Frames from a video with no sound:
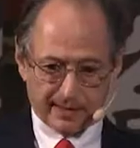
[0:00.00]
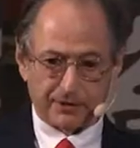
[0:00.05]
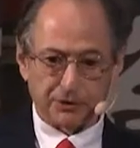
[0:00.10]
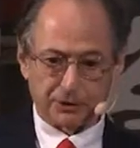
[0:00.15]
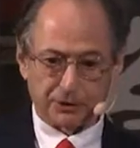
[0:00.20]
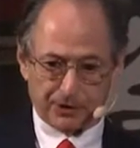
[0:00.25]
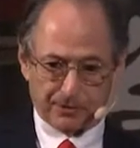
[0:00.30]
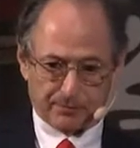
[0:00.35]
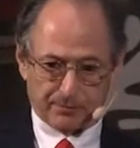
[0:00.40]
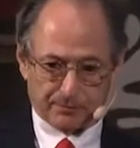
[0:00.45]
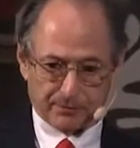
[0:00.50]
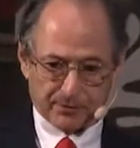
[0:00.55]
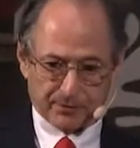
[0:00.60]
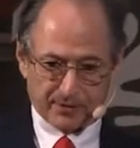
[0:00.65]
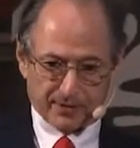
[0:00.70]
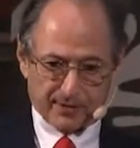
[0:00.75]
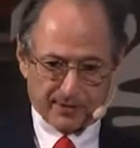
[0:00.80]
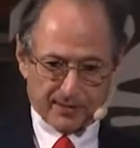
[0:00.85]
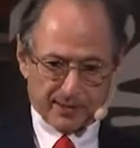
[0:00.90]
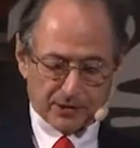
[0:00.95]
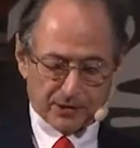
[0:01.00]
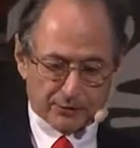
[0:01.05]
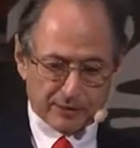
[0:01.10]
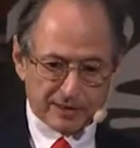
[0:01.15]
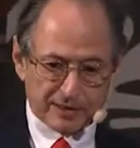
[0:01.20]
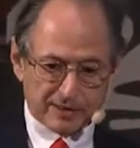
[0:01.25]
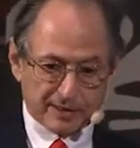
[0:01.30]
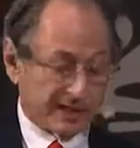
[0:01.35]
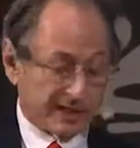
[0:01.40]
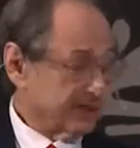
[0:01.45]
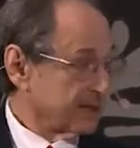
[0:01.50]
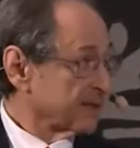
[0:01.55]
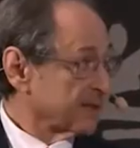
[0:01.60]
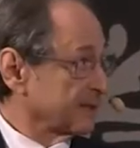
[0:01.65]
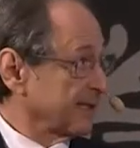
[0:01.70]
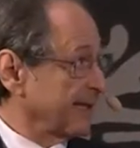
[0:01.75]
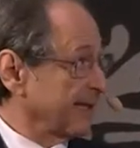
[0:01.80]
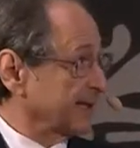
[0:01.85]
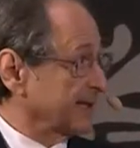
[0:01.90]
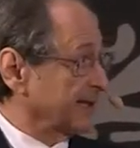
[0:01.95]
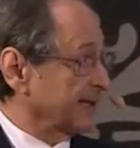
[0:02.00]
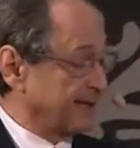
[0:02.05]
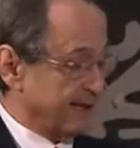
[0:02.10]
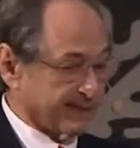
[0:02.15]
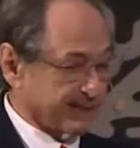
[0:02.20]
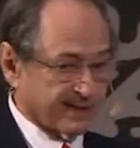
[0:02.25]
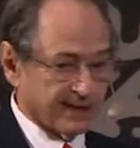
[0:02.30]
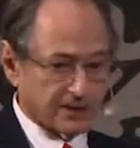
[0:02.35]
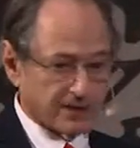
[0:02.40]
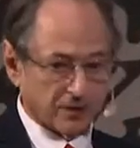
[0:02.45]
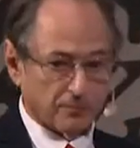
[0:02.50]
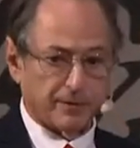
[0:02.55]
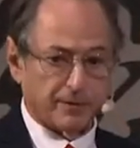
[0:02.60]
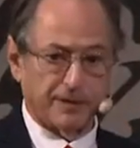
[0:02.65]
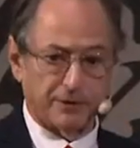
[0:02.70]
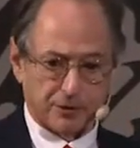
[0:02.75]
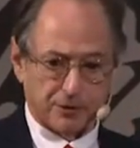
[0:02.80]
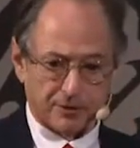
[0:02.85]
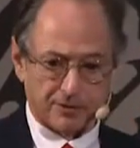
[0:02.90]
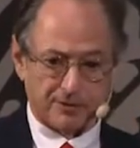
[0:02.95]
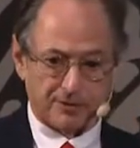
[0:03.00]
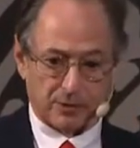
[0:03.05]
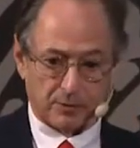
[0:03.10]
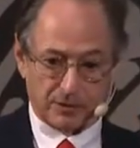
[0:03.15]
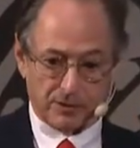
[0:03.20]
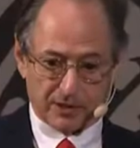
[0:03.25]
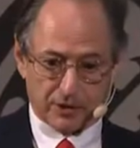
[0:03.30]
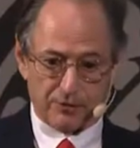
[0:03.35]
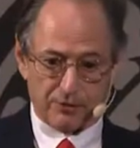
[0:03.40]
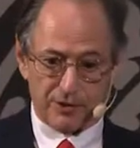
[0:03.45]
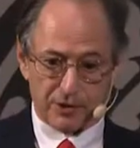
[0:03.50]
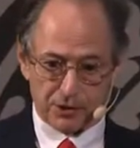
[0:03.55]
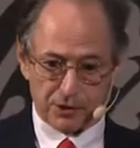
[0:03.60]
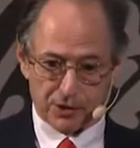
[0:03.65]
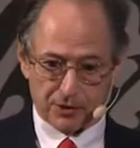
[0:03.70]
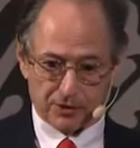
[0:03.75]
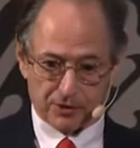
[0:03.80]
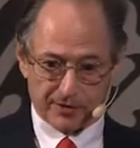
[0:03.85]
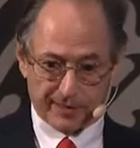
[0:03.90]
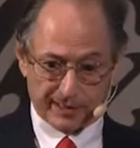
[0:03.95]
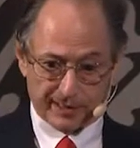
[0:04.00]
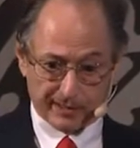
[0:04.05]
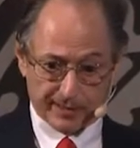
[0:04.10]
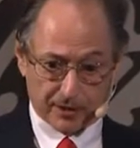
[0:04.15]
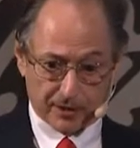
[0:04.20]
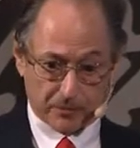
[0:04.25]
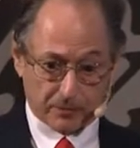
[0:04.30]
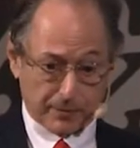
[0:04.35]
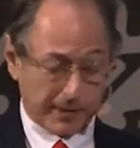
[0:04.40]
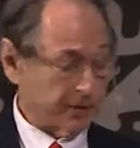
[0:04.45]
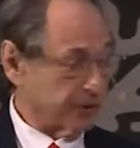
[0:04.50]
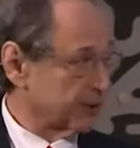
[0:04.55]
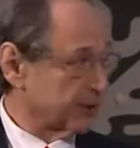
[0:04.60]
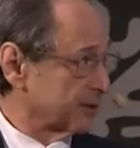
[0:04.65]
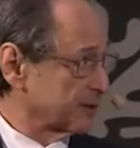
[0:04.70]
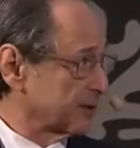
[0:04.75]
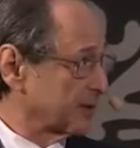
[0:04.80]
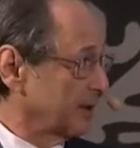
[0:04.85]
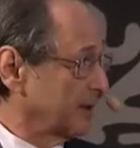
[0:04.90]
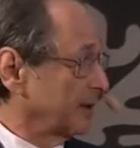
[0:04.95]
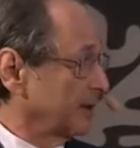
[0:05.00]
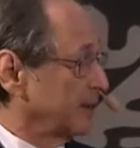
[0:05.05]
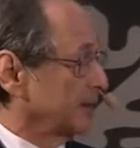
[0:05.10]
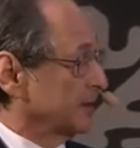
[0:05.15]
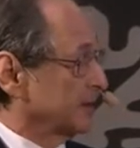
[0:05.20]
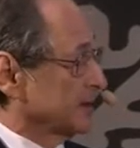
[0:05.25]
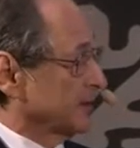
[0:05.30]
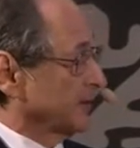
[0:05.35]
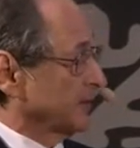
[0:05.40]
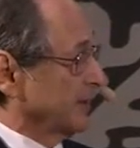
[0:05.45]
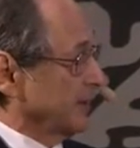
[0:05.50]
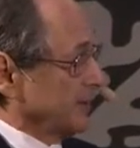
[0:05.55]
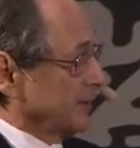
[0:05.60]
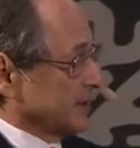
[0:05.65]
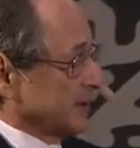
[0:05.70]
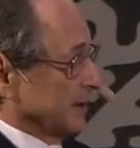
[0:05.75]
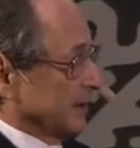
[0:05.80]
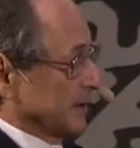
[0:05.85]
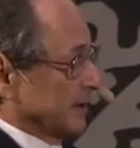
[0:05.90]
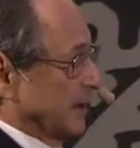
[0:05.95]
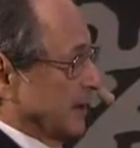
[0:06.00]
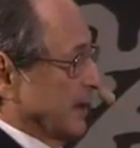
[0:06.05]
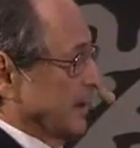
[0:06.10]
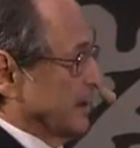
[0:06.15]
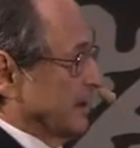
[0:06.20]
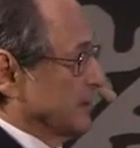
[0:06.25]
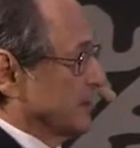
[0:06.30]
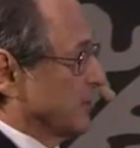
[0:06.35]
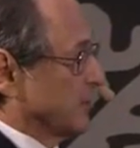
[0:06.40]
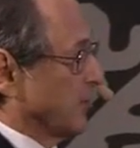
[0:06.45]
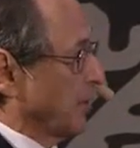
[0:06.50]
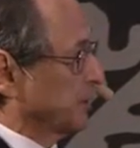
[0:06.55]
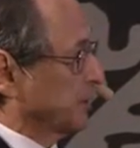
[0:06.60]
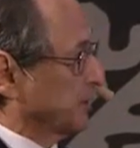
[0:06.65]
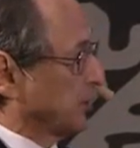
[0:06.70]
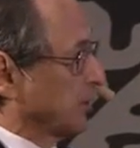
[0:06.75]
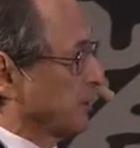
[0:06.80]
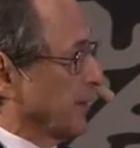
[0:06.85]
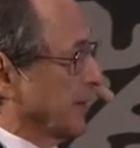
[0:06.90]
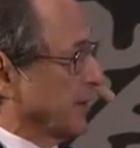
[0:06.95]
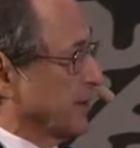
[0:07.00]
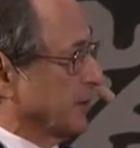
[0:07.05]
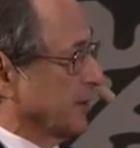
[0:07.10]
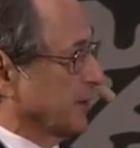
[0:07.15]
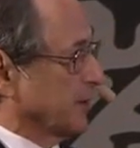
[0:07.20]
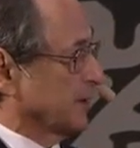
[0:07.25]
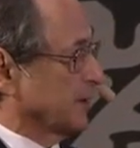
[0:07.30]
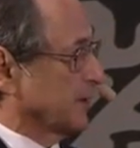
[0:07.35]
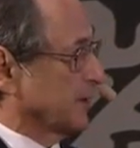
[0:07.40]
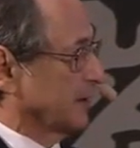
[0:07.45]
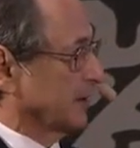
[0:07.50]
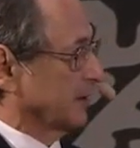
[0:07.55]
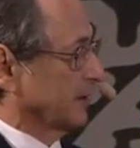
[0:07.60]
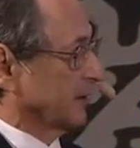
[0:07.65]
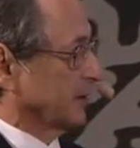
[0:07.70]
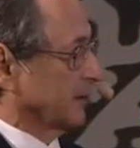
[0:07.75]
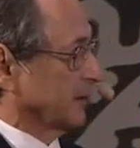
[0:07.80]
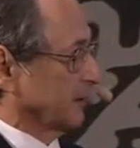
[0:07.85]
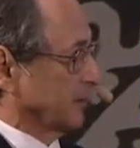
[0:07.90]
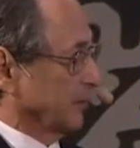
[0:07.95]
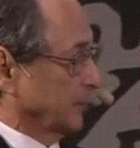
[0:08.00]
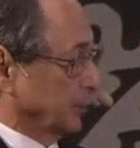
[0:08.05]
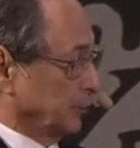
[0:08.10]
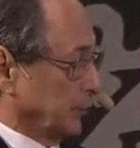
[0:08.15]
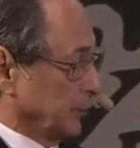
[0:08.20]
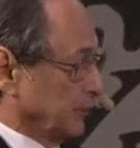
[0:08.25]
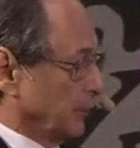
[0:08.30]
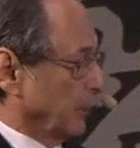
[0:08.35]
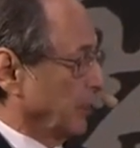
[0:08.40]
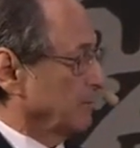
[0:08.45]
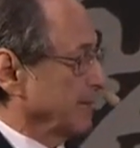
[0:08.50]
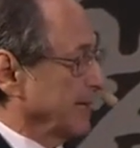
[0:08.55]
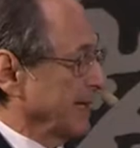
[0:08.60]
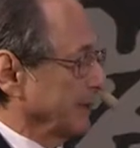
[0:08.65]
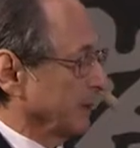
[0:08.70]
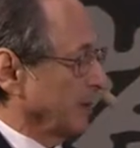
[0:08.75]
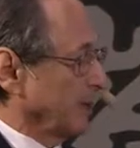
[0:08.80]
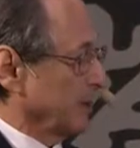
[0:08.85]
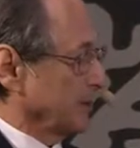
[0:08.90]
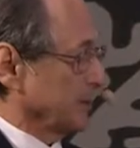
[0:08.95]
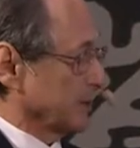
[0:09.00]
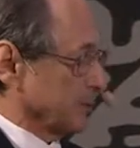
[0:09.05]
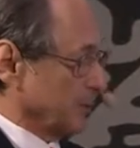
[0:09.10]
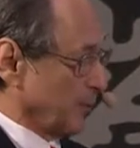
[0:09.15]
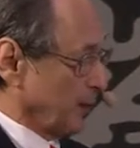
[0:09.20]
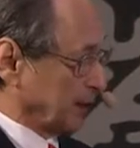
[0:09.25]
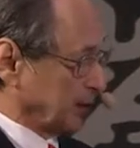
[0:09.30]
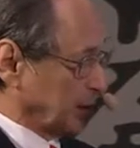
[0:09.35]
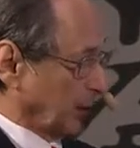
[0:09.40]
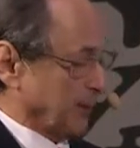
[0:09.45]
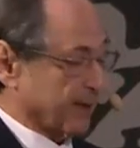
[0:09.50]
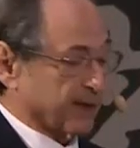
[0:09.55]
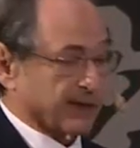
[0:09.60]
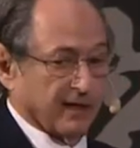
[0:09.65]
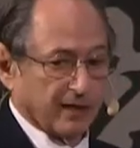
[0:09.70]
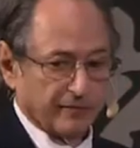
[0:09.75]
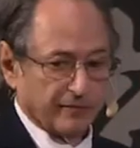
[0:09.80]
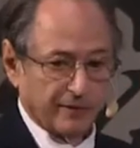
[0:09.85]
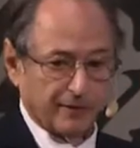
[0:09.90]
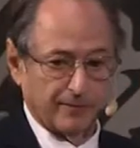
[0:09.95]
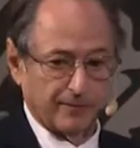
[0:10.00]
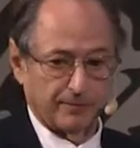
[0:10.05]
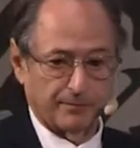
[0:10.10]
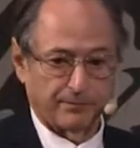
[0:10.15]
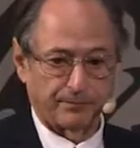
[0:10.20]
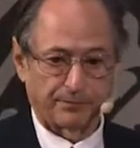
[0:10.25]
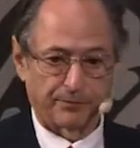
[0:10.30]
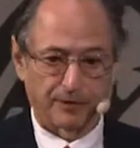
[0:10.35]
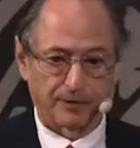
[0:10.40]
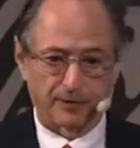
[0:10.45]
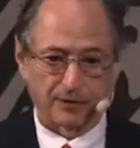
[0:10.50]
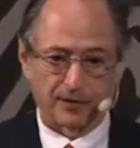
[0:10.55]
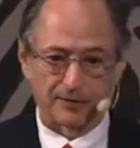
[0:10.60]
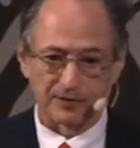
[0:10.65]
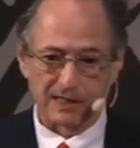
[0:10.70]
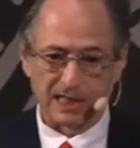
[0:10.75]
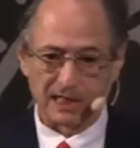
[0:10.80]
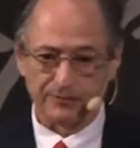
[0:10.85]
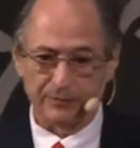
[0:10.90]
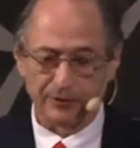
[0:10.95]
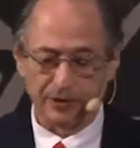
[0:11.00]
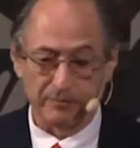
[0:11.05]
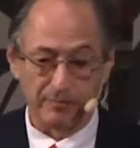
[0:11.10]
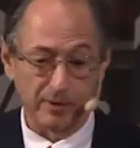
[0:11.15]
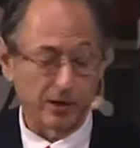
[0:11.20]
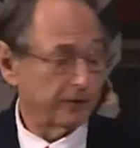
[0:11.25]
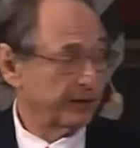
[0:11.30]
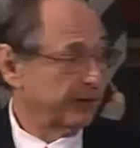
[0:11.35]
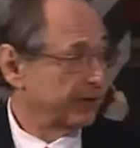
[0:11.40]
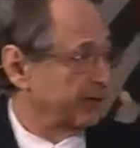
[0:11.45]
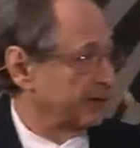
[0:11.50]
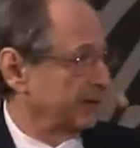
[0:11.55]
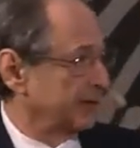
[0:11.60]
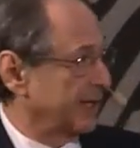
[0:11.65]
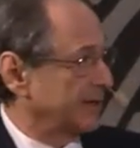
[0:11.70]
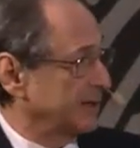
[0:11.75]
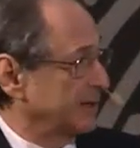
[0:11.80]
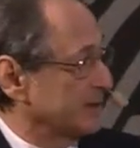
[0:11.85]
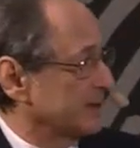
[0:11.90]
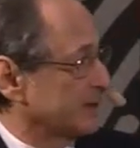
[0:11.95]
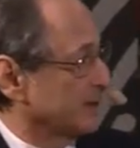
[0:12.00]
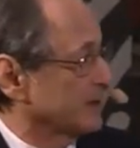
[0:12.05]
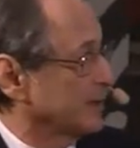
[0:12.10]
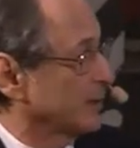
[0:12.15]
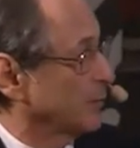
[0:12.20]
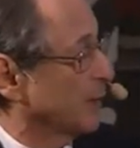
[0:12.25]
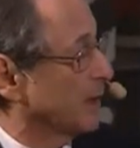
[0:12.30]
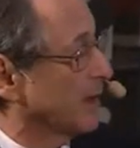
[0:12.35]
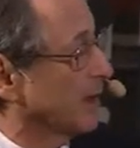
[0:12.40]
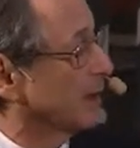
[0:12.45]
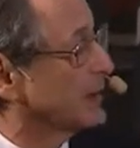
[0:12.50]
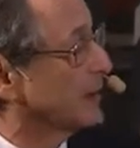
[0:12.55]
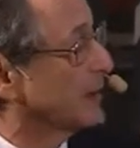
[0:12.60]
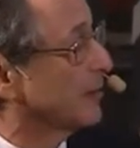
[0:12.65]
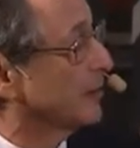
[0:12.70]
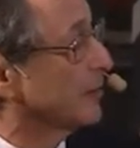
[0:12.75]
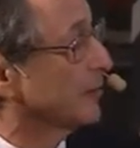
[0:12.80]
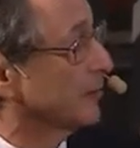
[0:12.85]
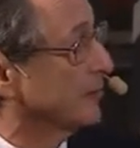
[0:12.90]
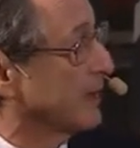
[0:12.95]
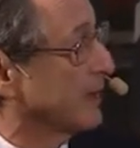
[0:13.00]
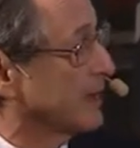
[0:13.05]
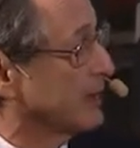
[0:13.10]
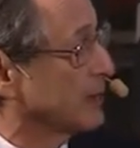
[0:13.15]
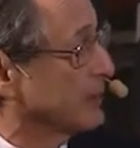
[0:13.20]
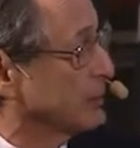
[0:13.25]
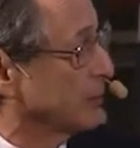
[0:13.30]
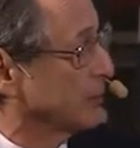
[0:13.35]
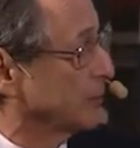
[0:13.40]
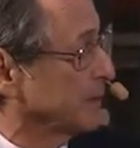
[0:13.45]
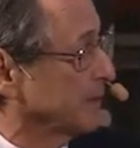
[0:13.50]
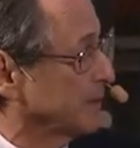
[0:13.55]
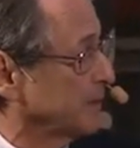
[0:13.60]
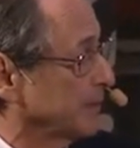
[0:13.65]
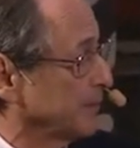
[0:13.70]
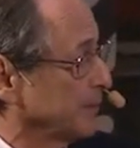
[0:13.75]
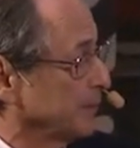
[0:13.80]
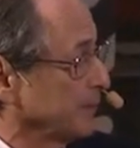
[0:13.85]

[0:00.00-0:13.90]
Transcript: Nature. And the reason is that it had colored pictures. It was the only journal that had colored pictures. So these structural pictures, which were drawn by an artist, were actually on the cover of Scientific American in 1961 for myoglobin